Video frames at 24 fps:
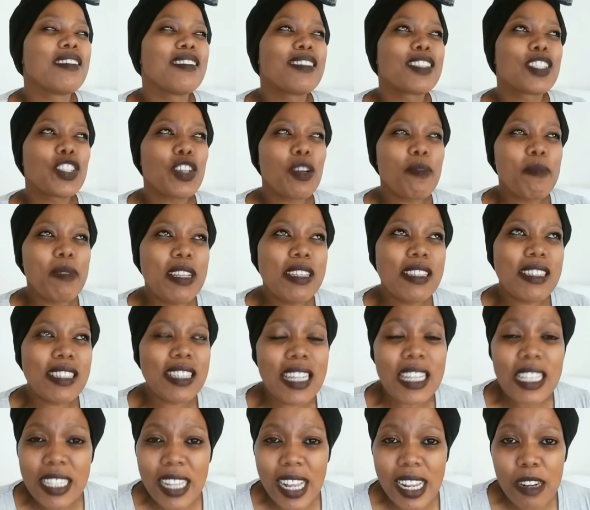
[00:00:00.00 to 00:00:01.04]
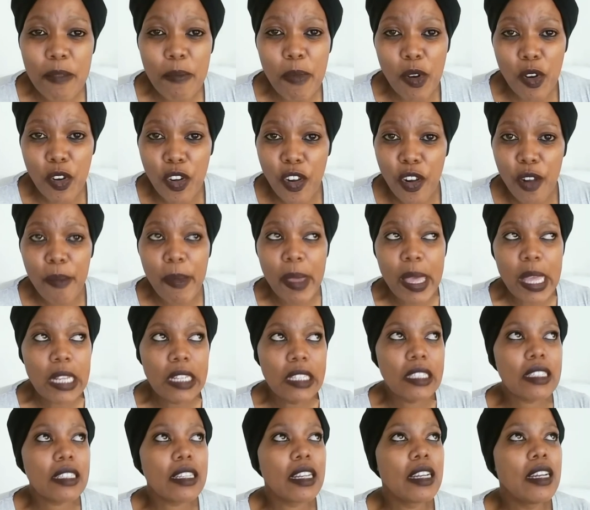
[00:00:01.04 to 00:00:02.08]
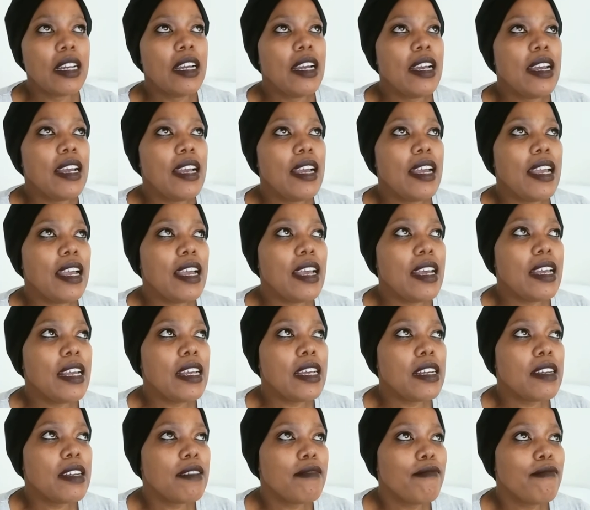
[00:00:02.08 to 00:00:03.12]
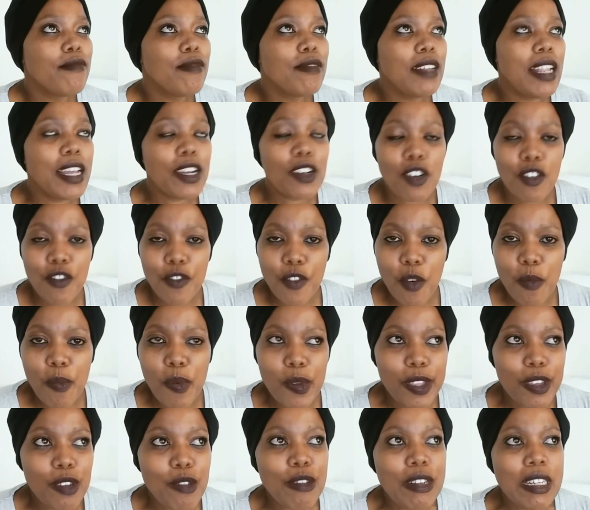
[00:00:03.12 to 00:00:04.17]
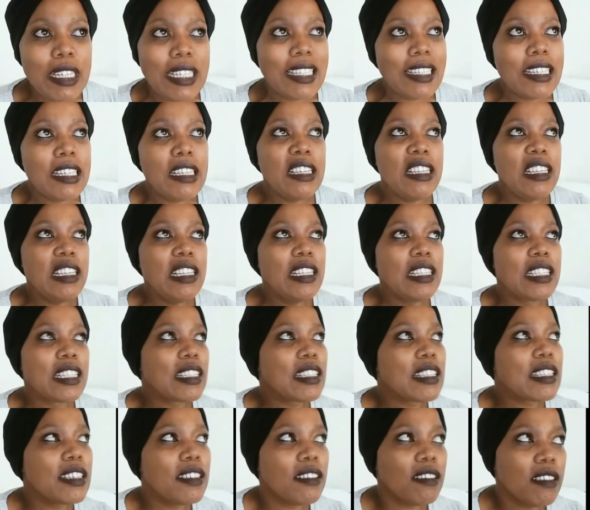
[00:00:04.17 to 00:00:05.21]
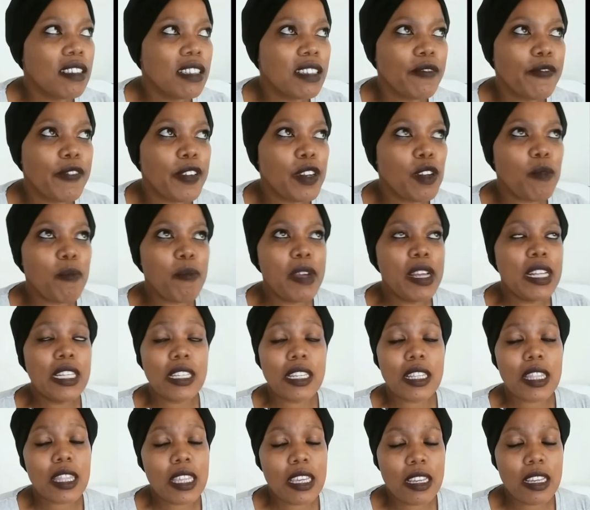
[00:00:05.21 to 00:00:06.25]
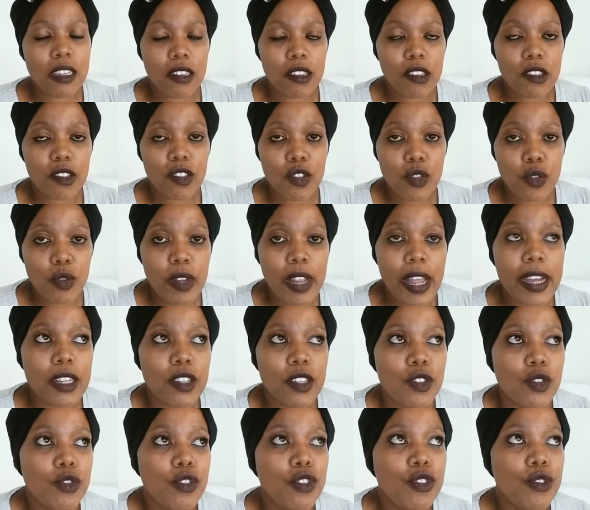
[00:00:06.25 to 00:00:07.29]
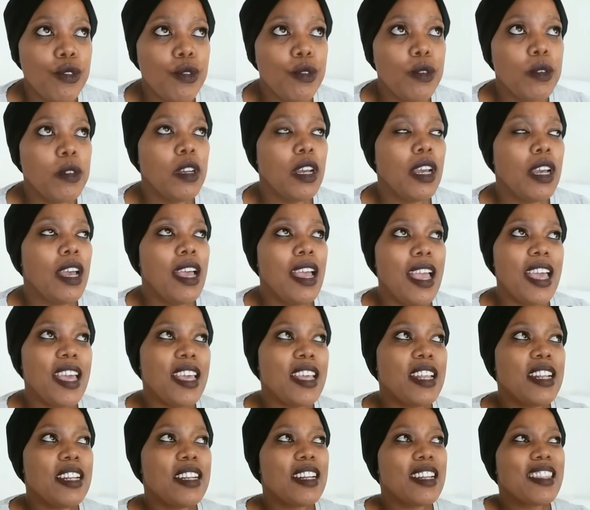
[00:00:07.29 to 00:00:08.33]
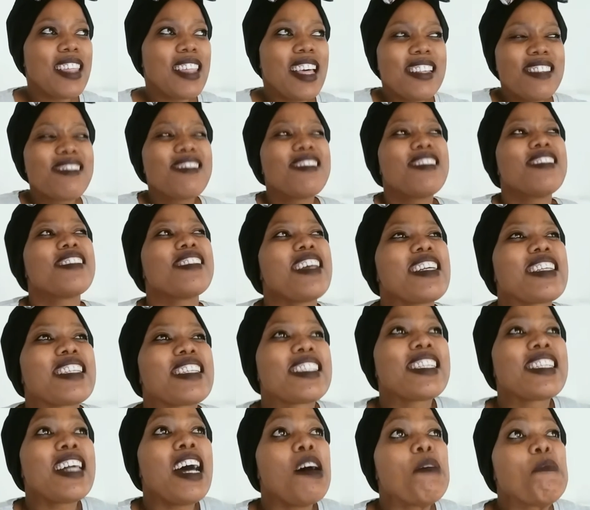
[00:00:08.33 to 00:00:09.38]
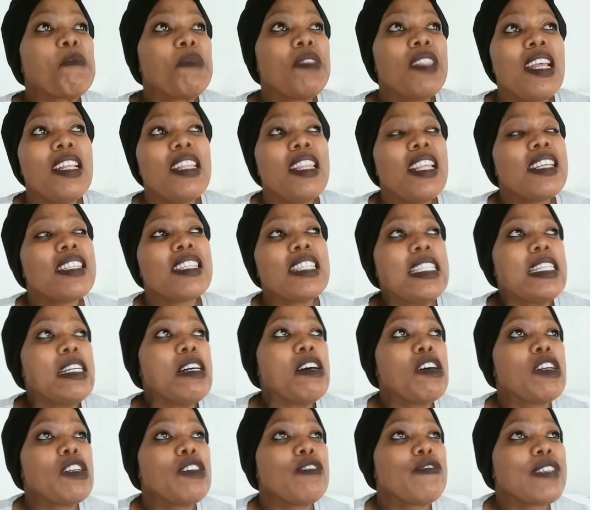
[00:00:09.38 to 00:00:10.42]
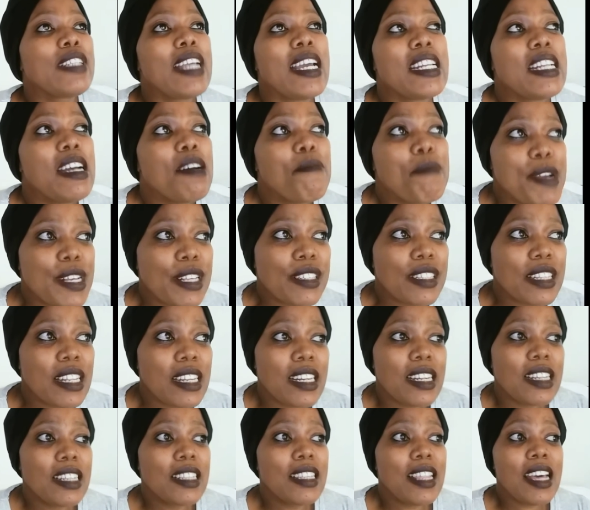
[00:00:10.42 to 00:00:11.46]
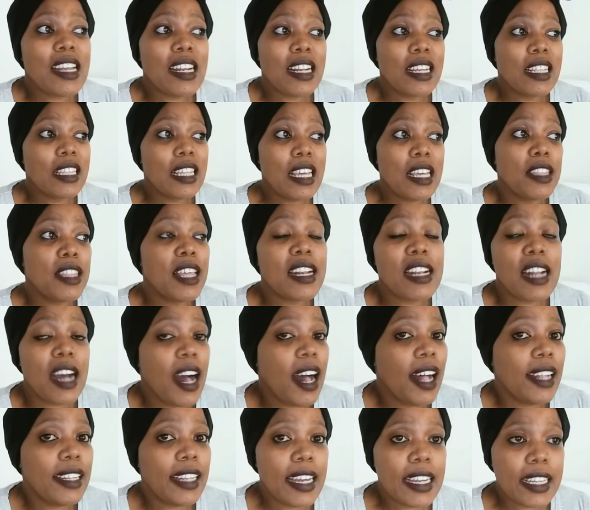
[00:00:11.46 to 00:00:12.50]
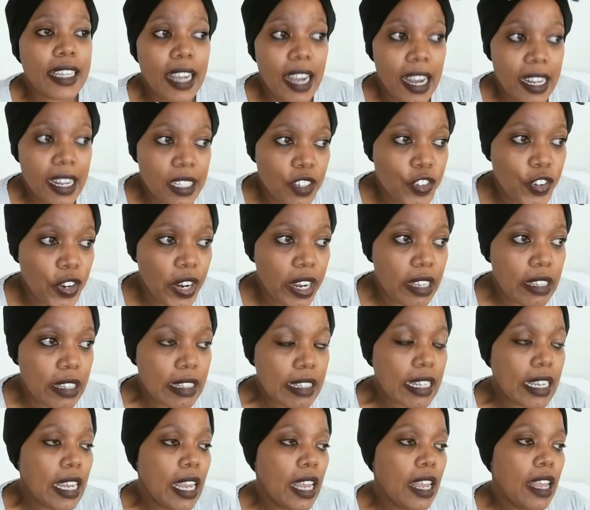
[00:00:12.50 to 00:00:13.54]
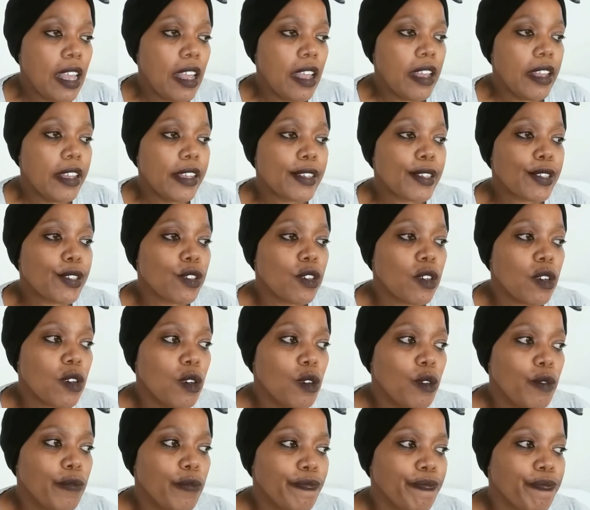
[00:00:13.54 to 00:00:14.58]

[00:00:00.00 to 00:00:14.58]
joblessness, unemployment, lack of opportunities, skills development, things to like to do, and that's just like some. Then there's a lot of dynamics that are there that are like unaddressed. So